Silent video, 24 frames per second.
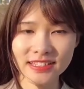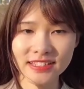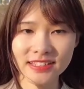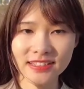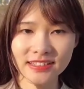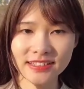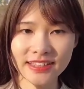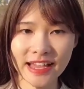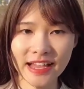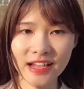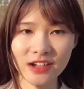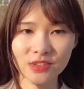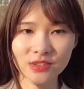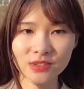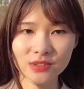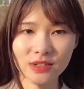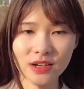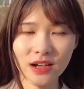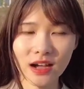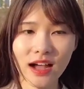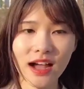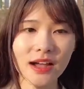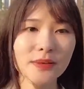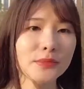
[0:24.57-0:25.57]
Now,
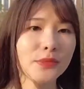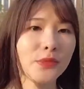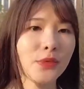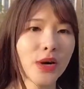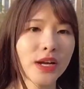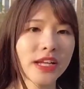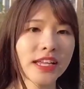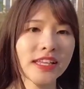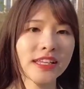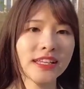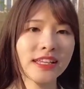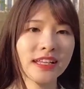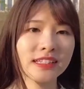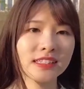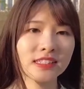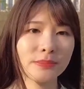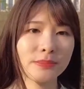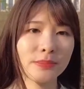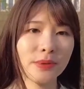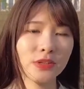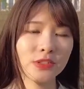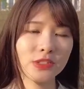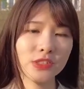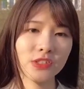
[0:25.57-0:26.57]
I'm working as a
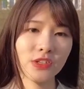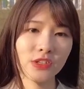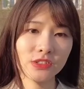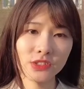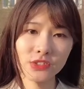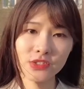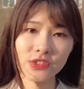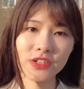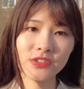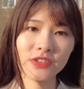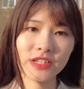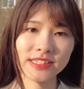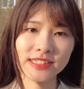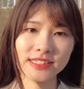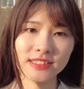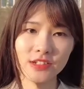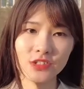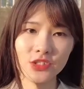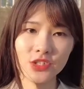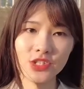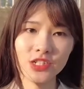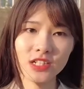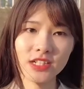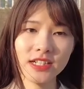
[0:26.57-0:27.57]
postdoctoral
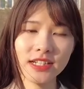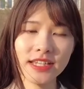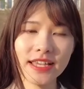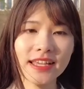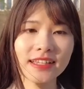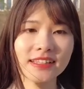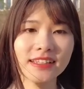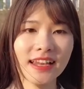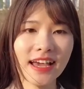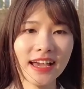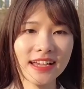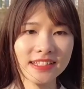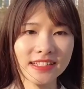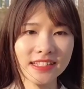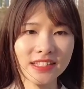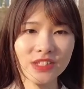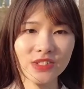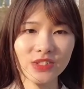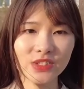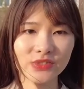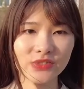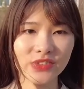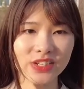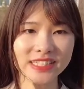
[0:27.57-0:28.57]
researcher in Leiden
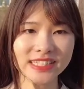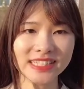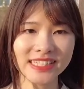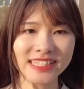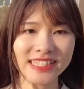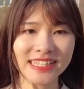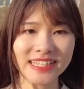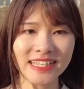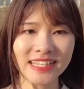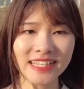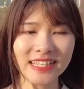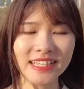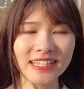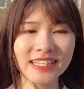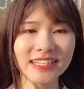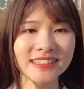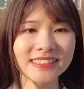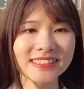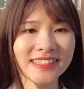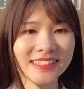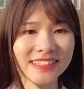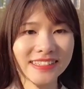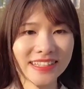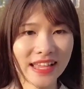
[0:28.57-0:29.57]
University,
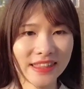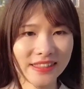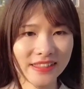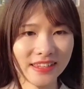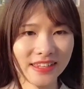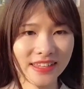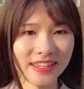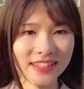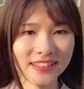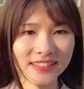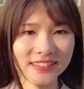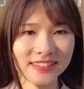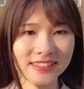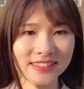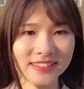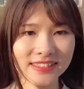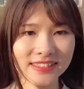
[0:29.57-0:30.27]
the Netherlands.